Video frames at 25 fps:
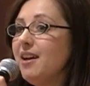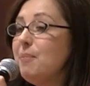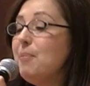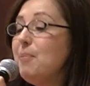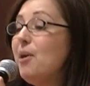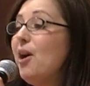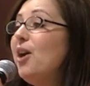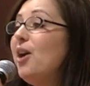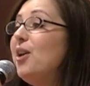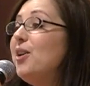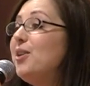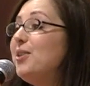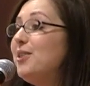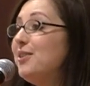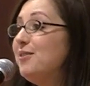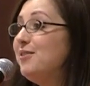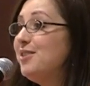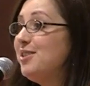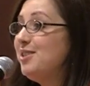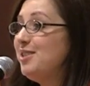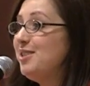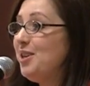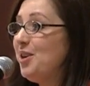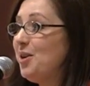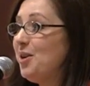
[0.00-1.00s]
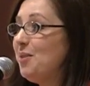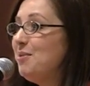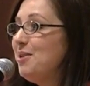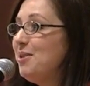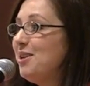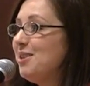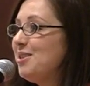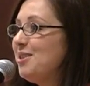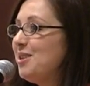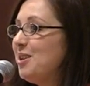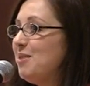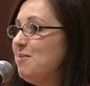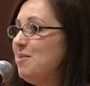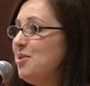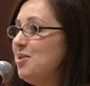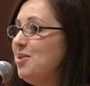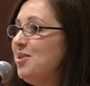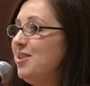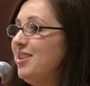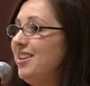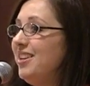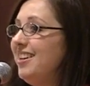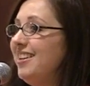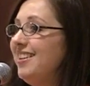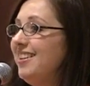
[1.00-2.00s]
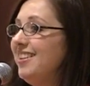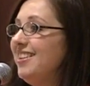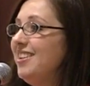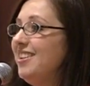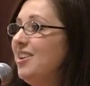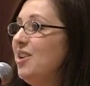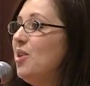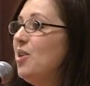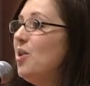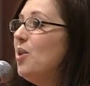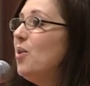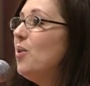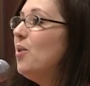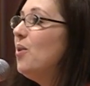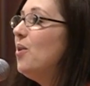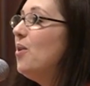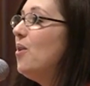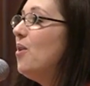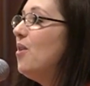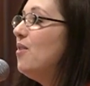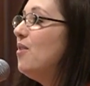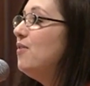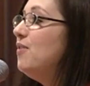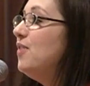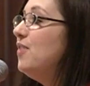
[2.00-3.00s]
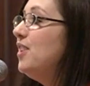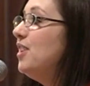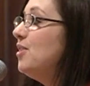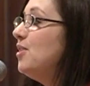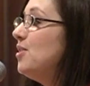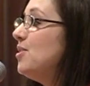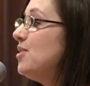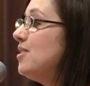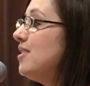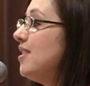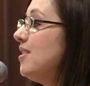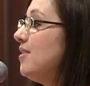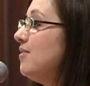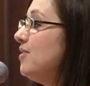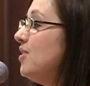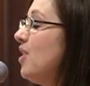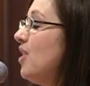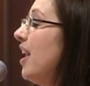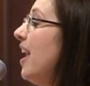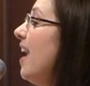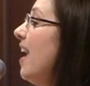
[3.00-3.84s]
a part of the CRPS community, fears of not